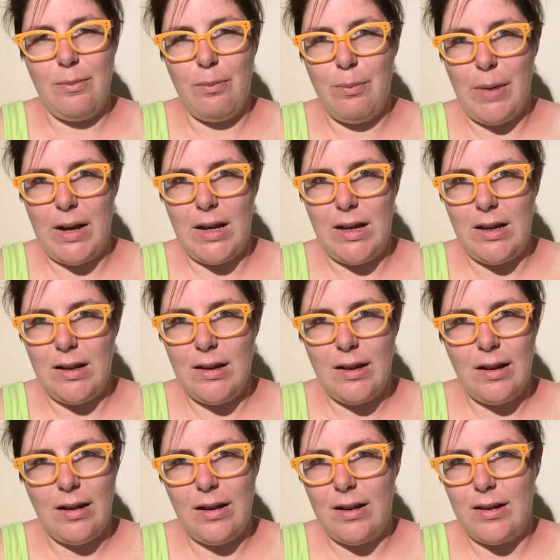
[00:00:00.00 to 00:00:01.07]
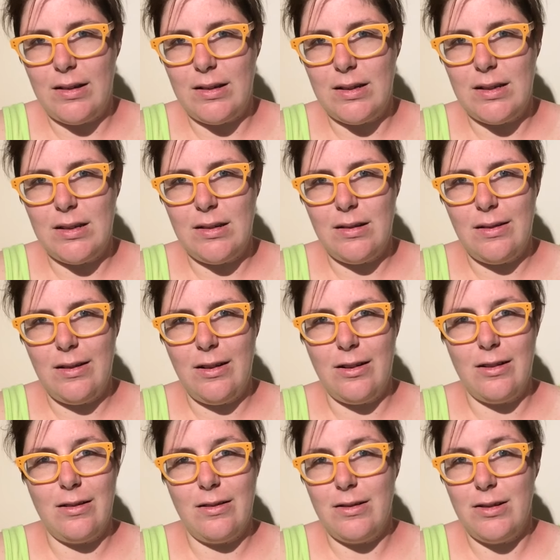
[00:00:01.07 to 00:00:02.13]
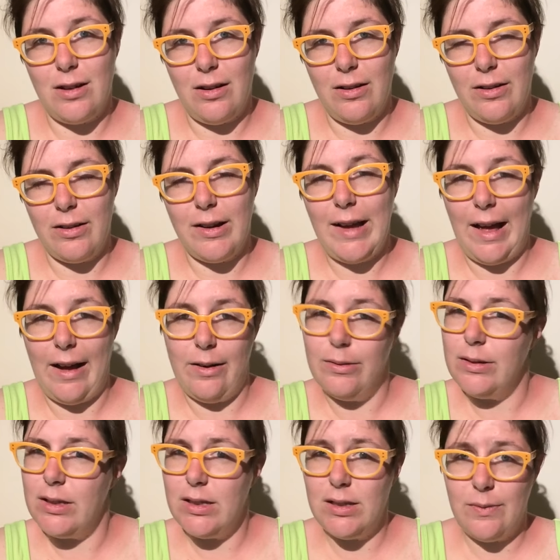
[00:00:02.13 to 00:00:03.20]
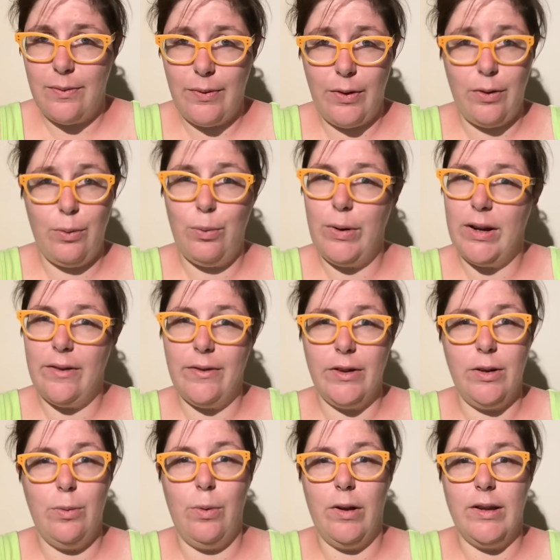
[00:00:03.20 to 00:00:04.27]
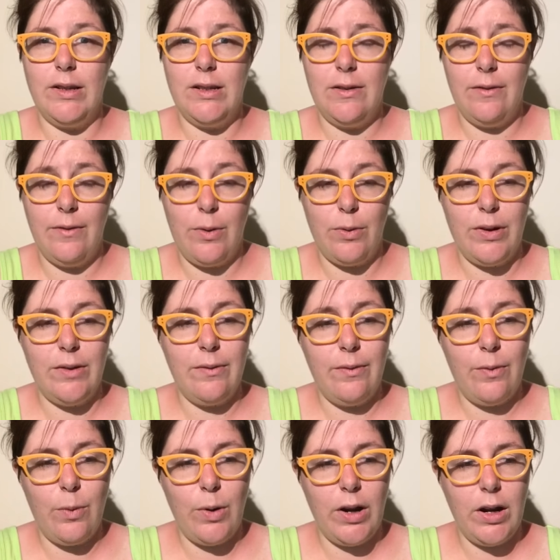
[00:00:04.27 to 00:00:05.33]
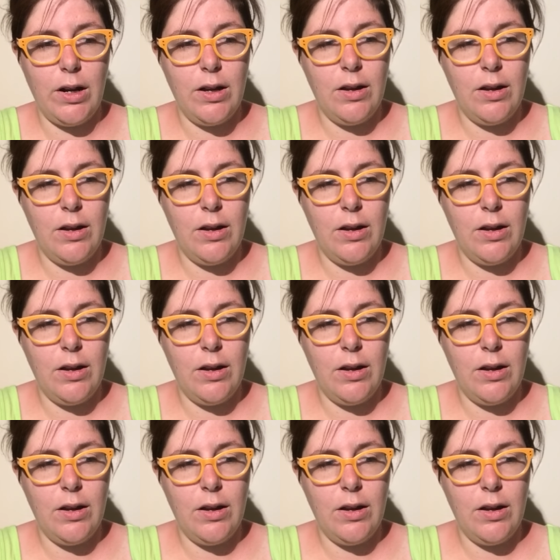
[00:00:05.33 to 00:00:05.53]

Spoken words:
money and your dollar counts for whatever you want to vote it for.